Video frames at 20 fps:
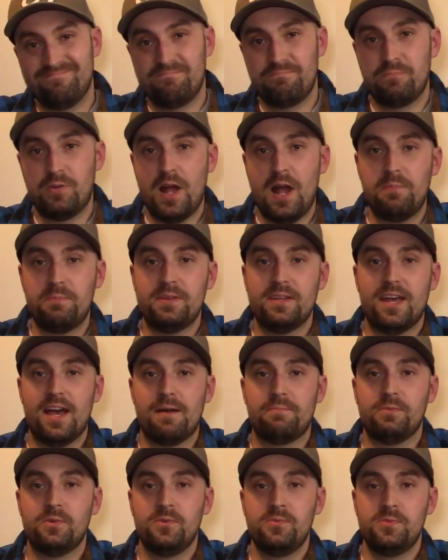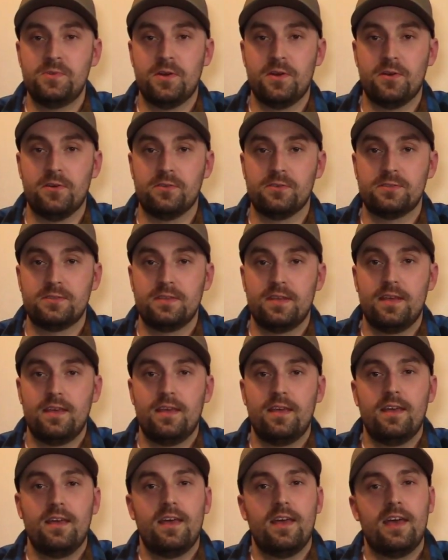Probably not, but who knows.
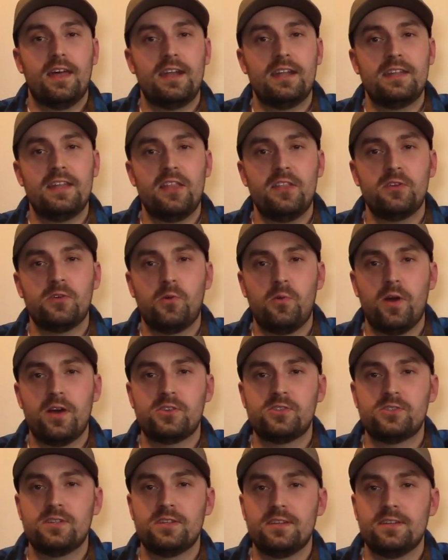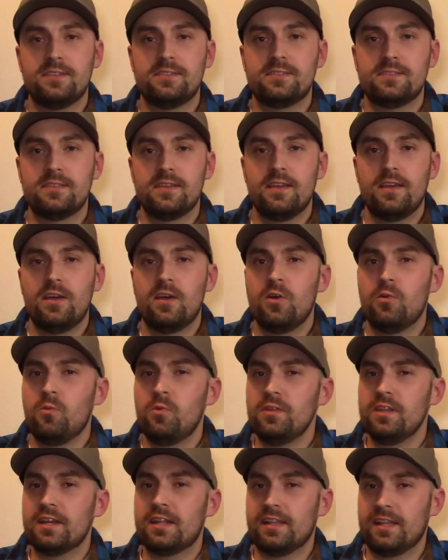And another question is,
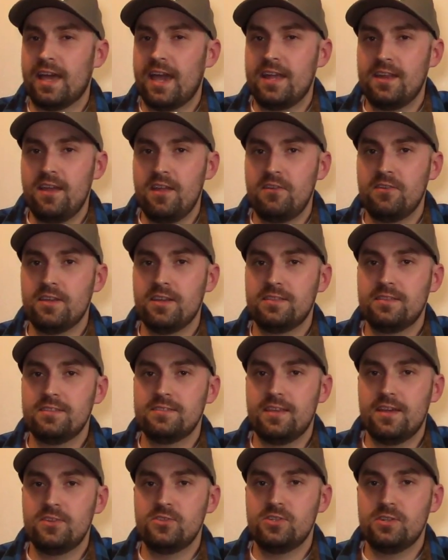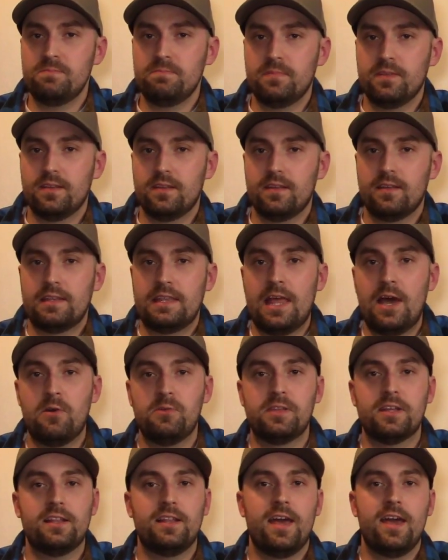will the Gladiator get this engine? Now
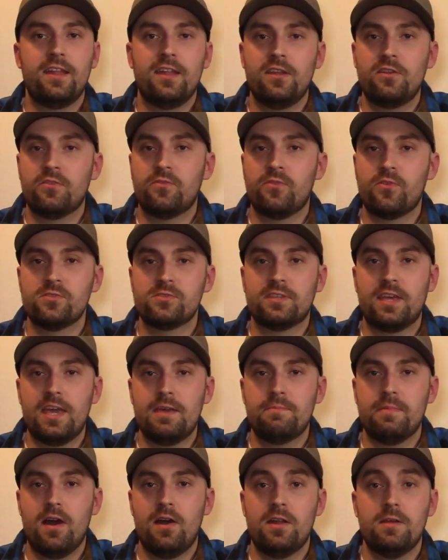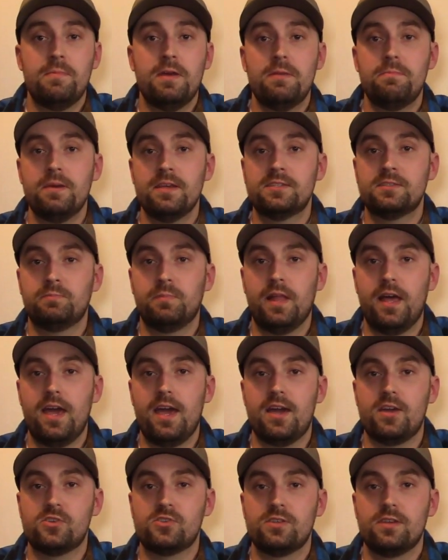when the Gladiator first came out, it made a big
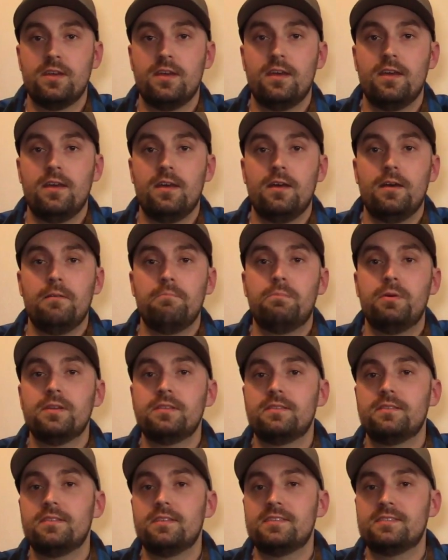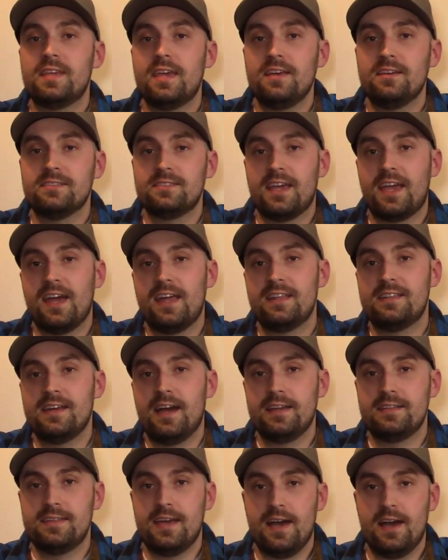splash. But the sales, they kind of
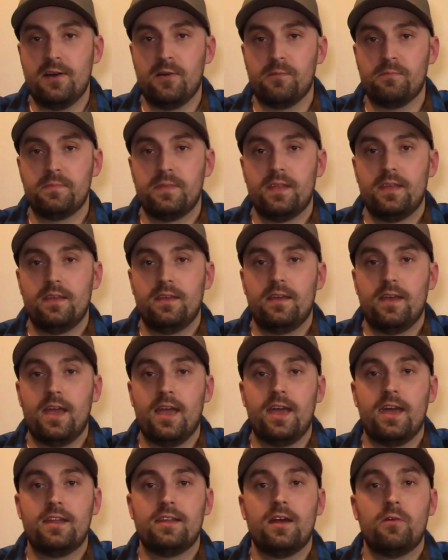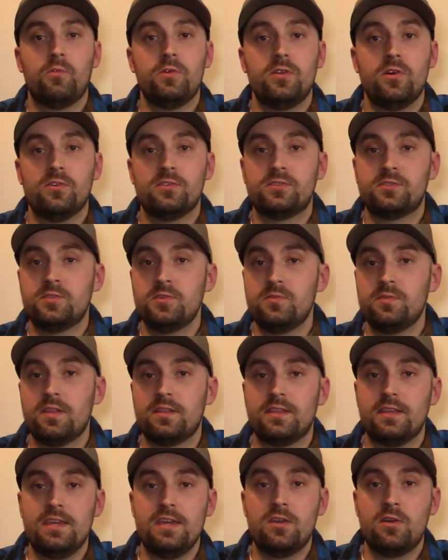died down. And we know soon
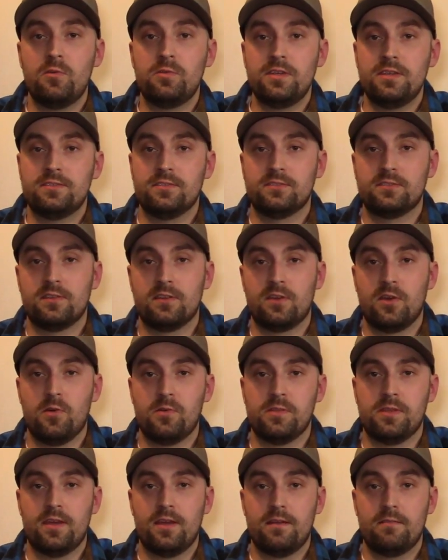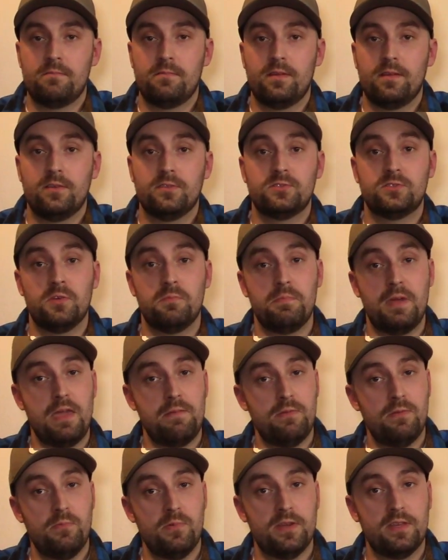that the Eco Diesel is going to go in there, so
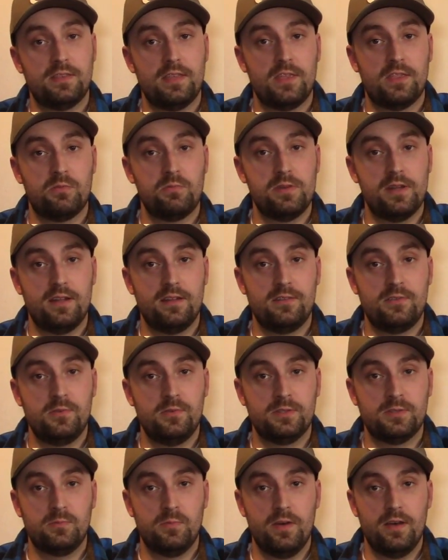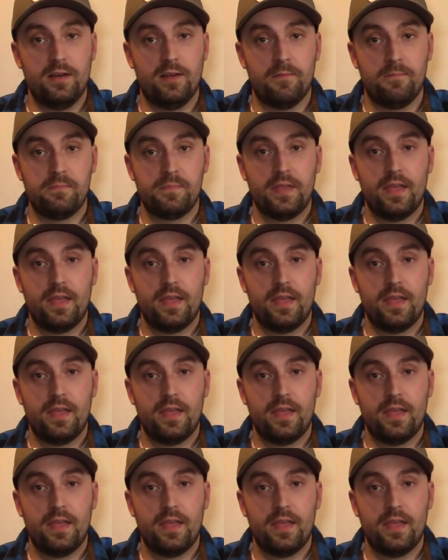maybe we'll get that 392 as well.